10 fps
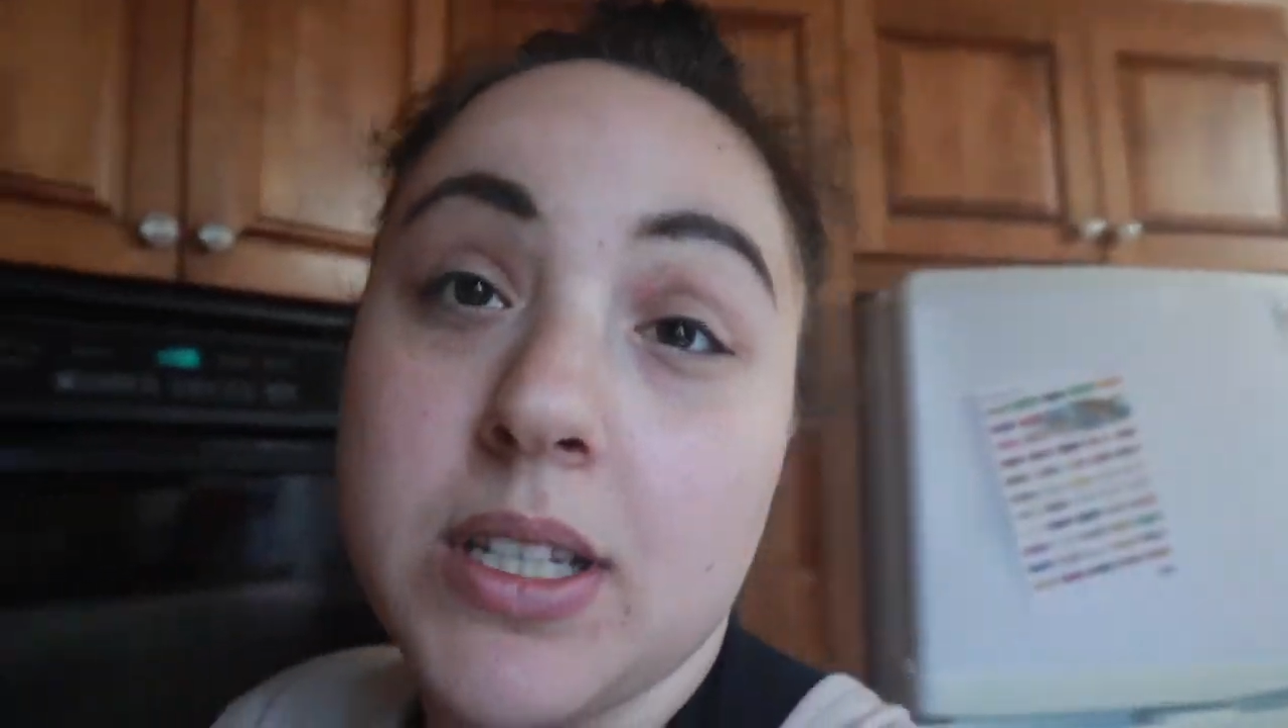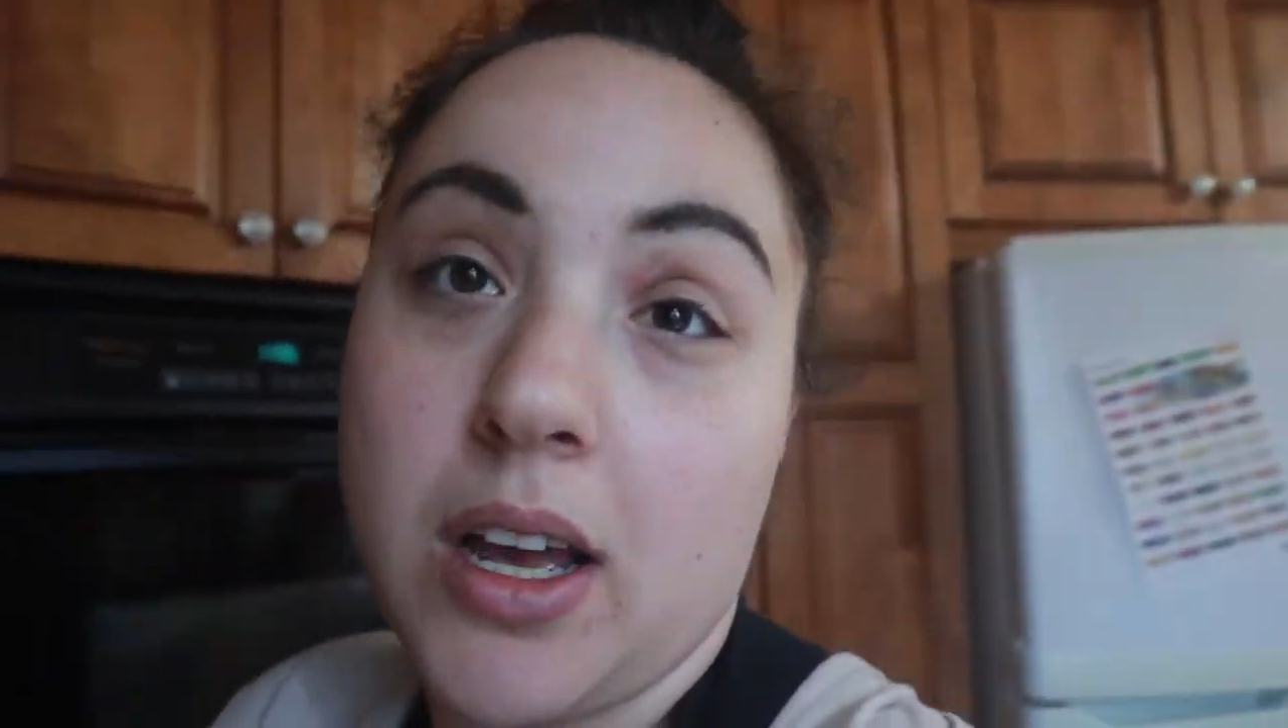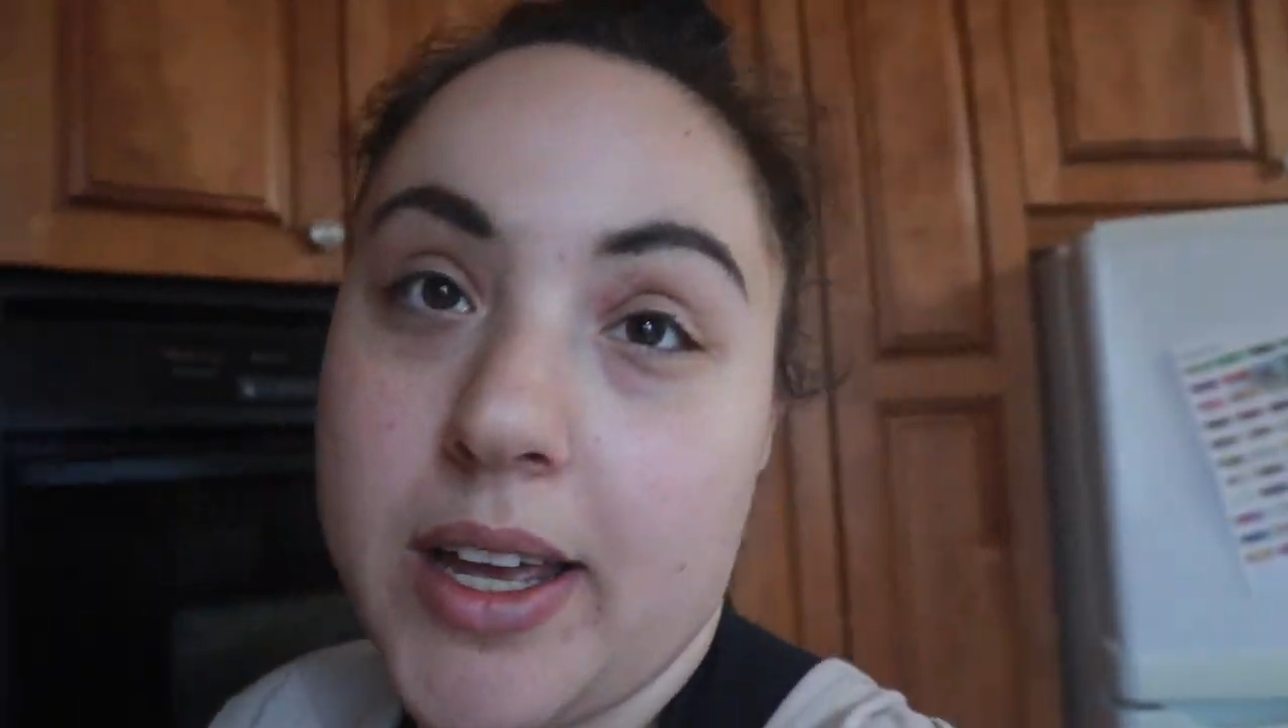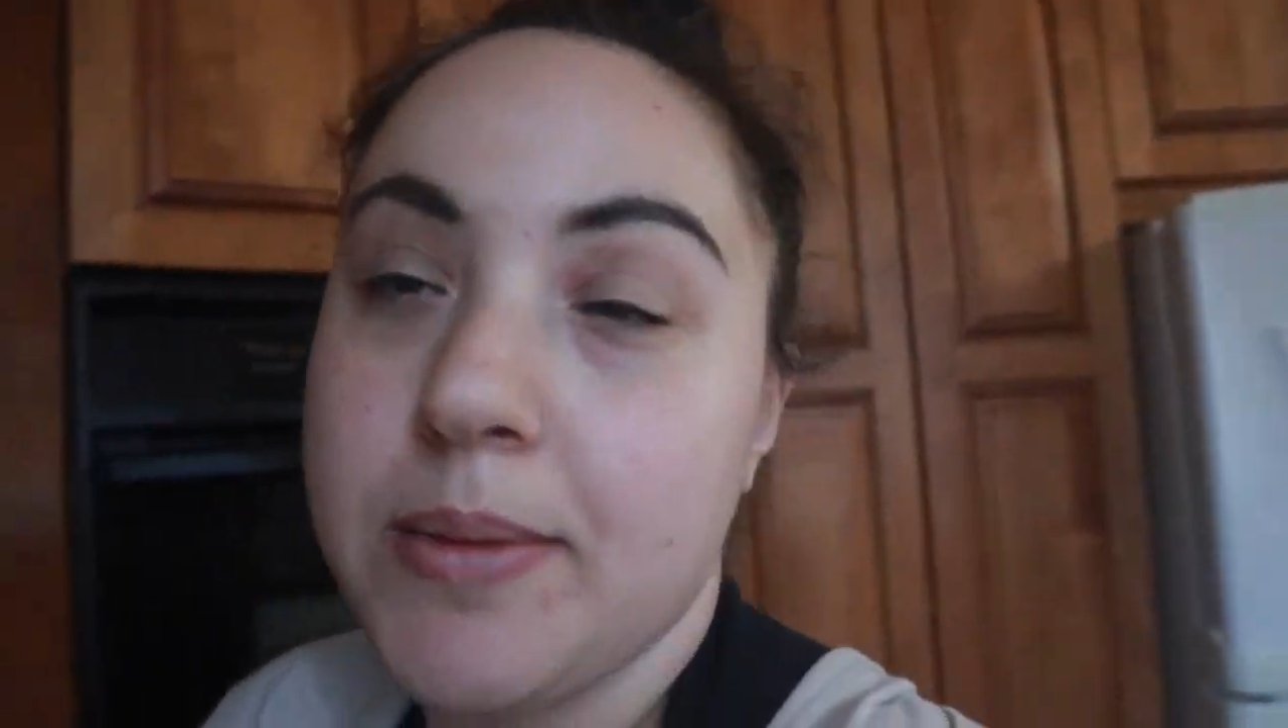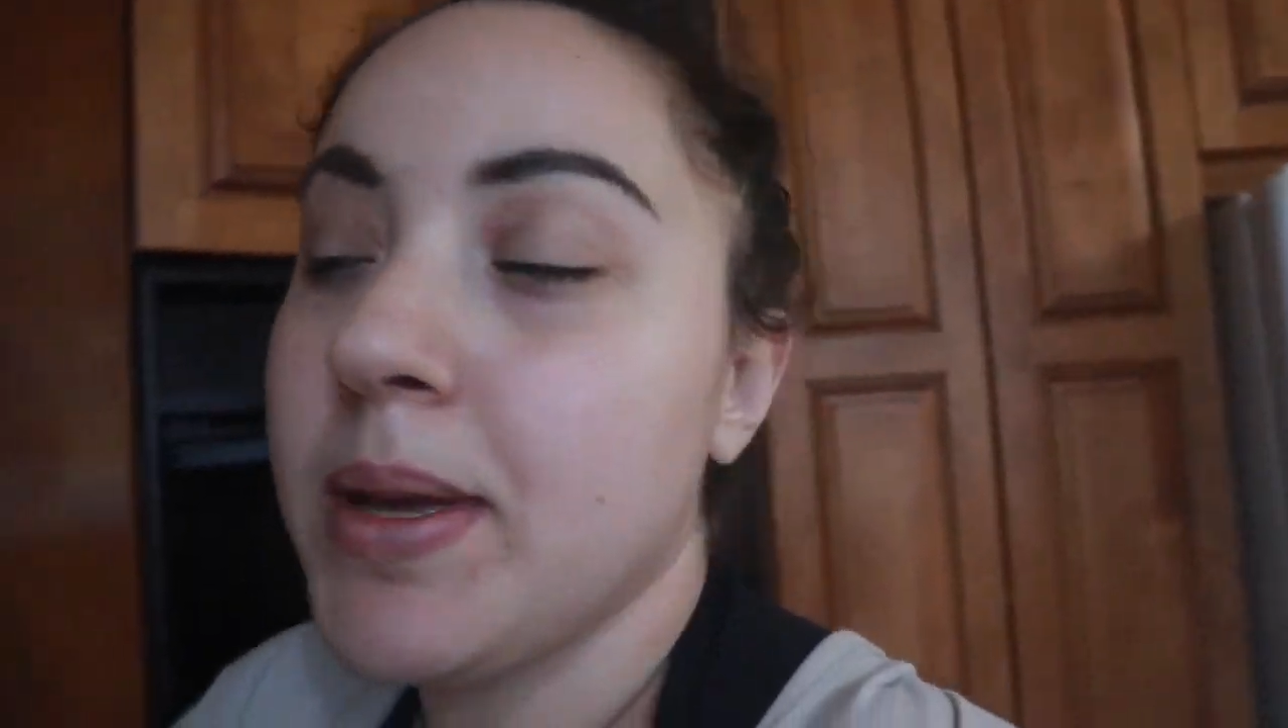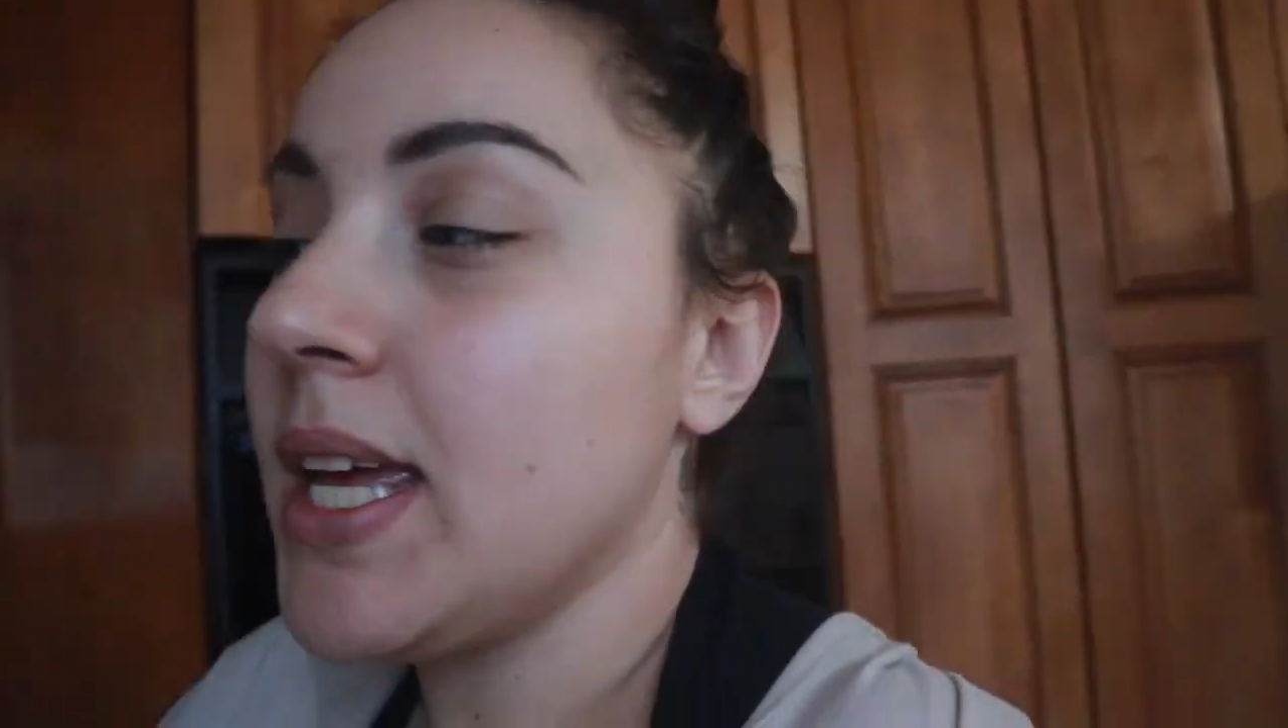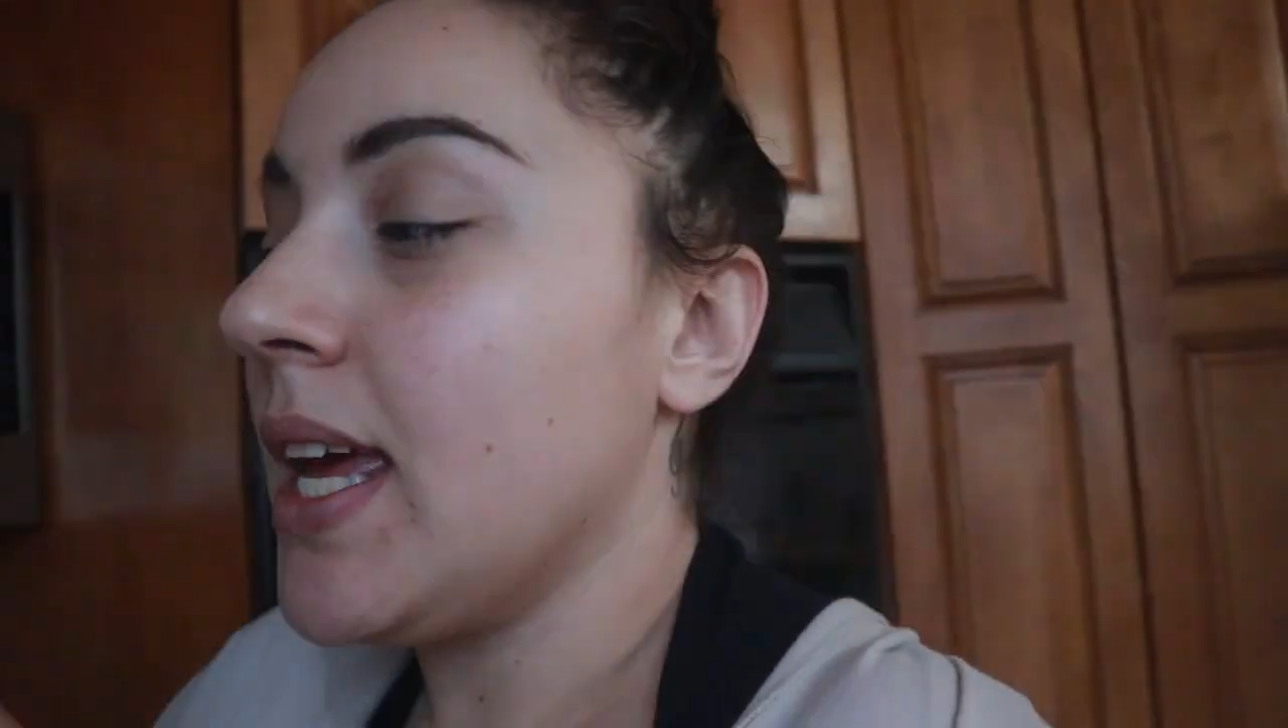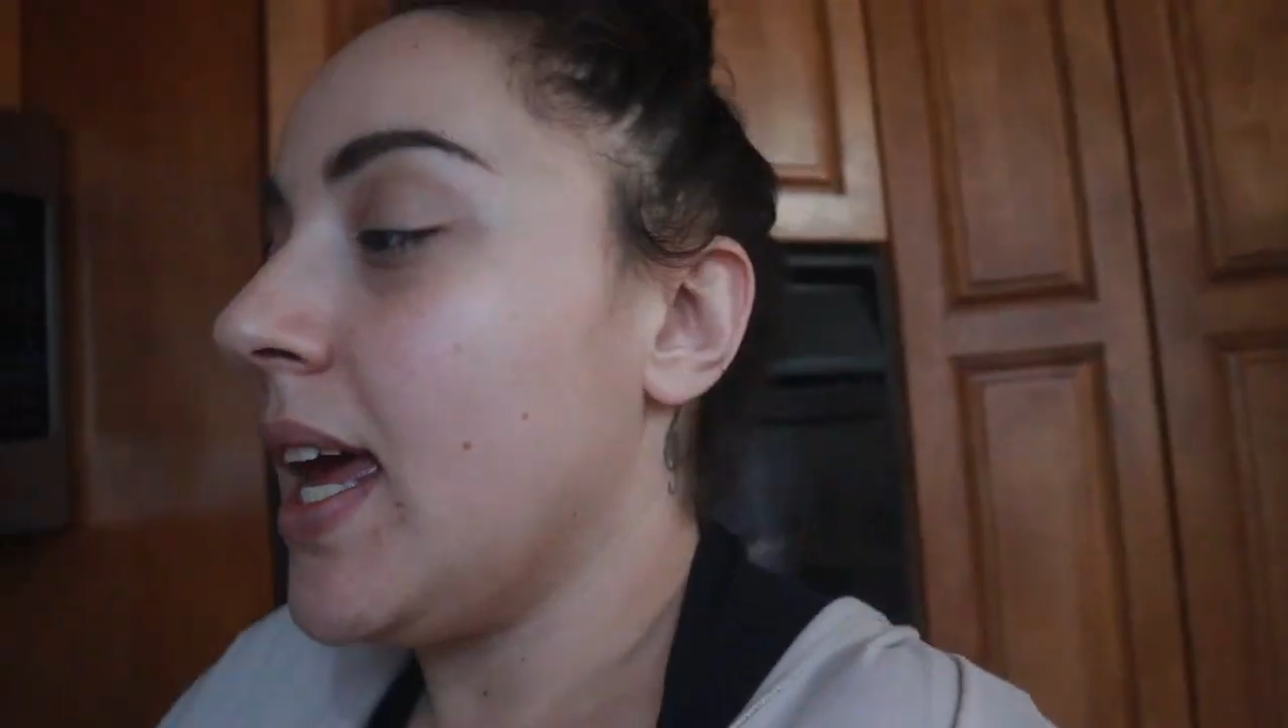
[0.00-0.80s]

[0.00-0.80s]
time.